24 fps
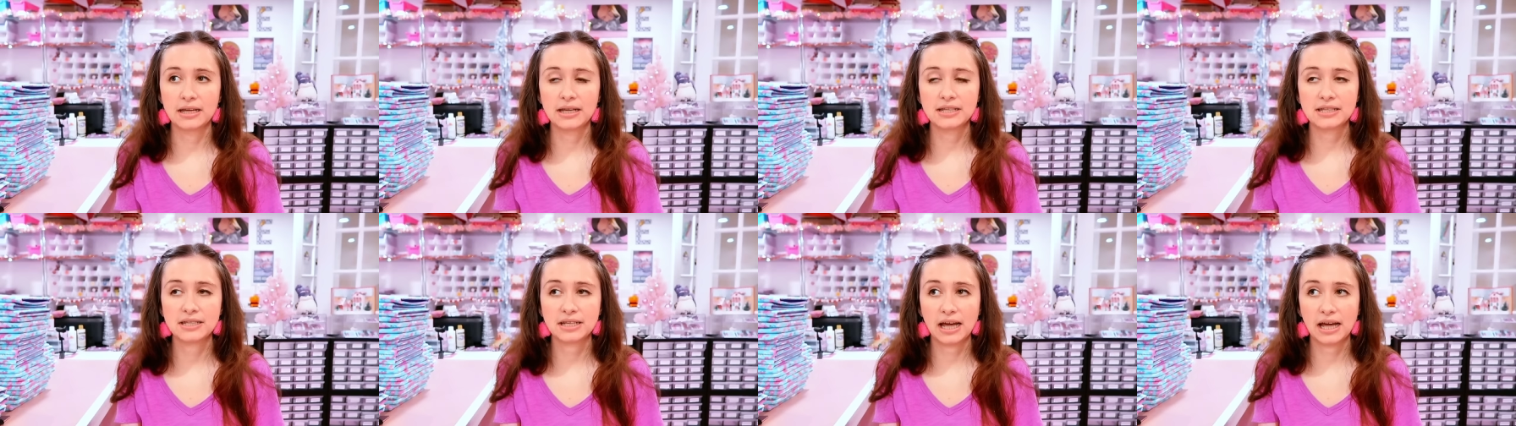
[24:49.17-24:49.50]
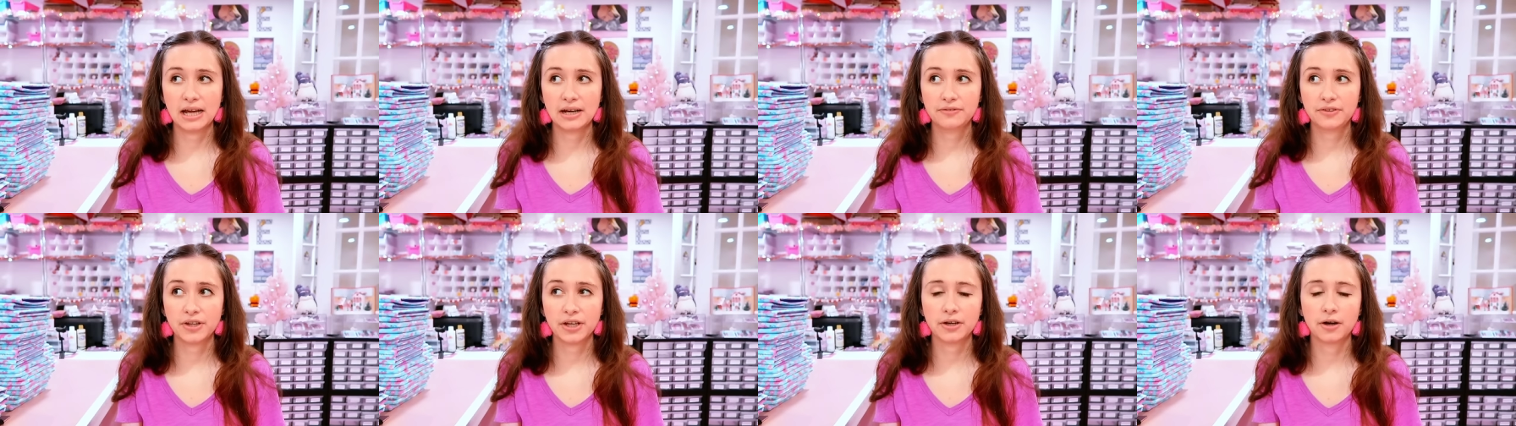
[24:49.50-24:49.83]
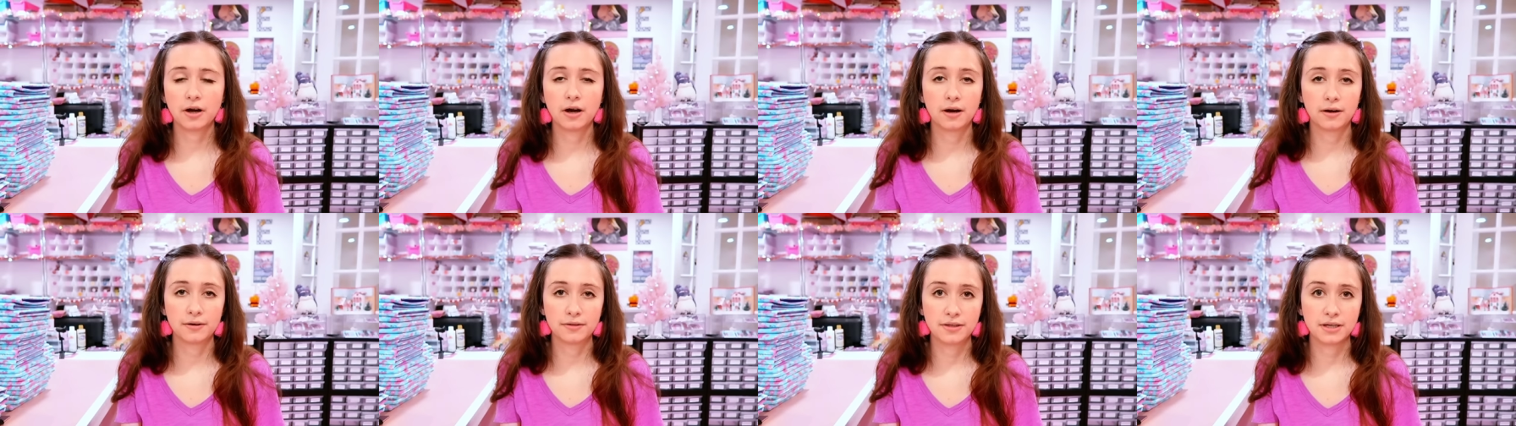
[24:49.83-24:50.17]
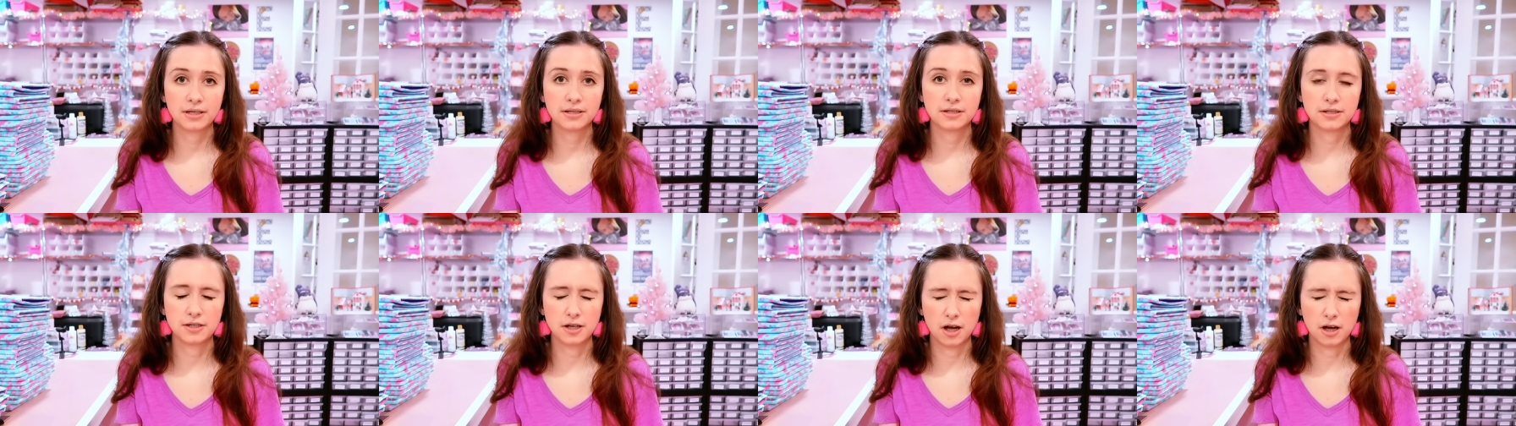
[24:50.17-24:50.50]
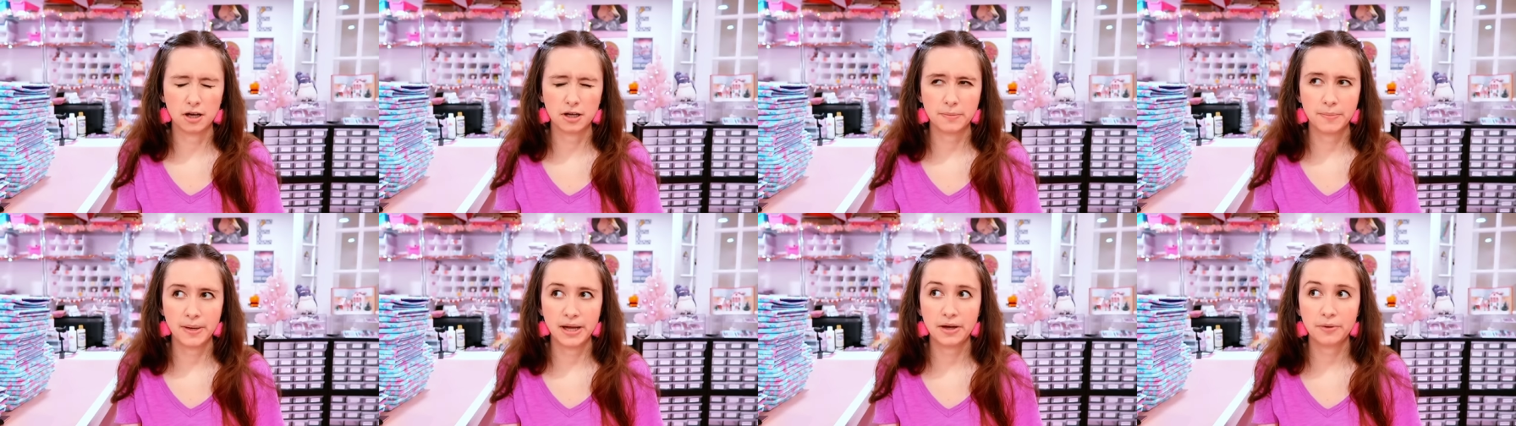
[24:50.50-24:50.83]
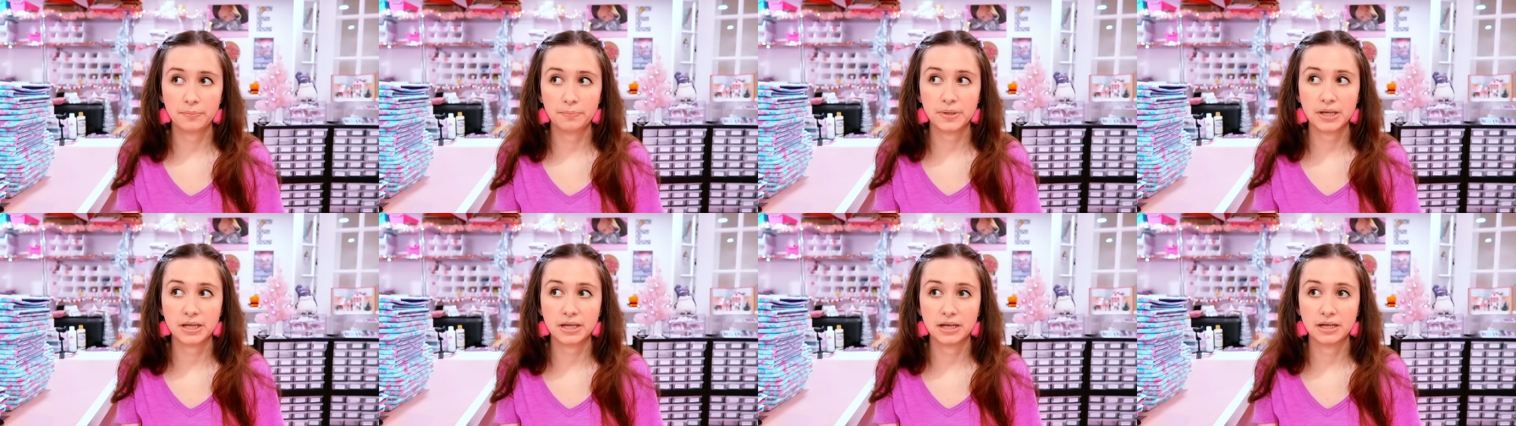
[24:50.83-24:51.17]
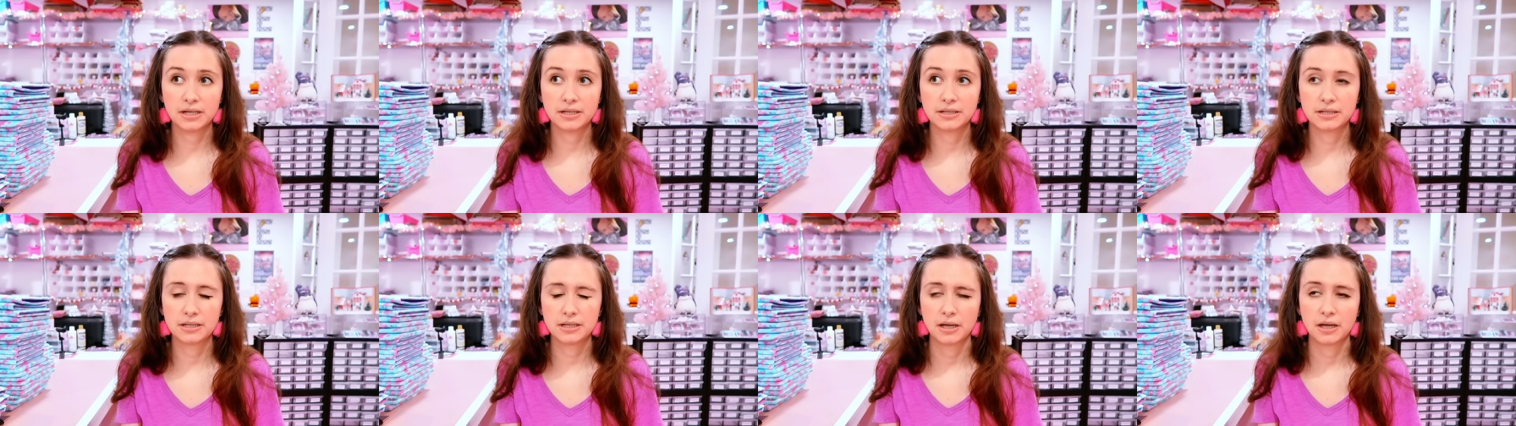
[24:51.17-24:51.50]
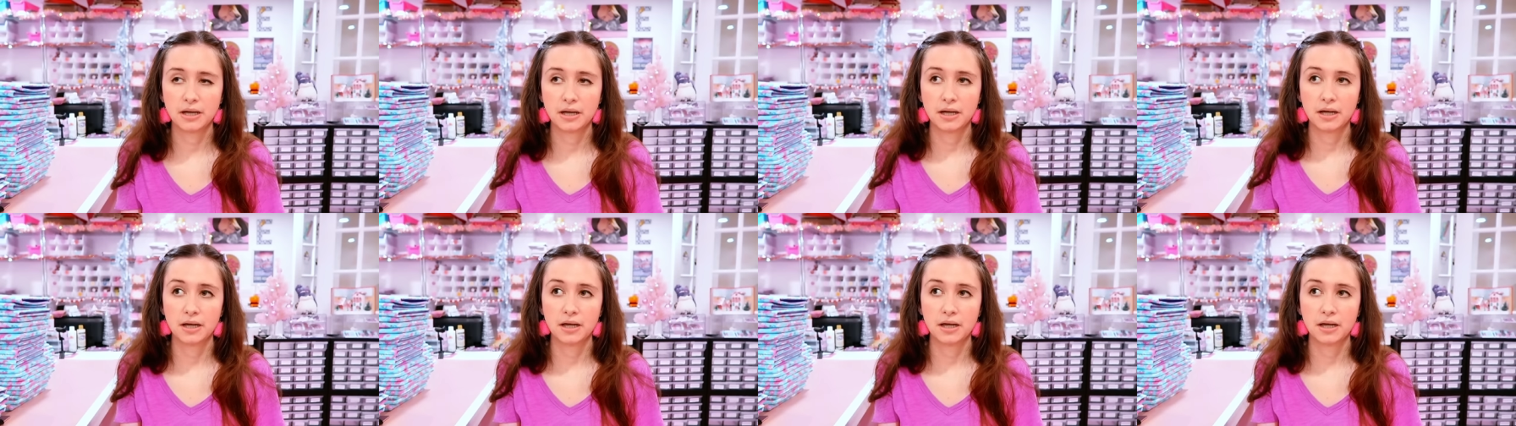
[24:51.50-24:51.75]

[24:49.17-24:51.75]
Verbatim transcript: And it's kind of like a hard thing to talk about because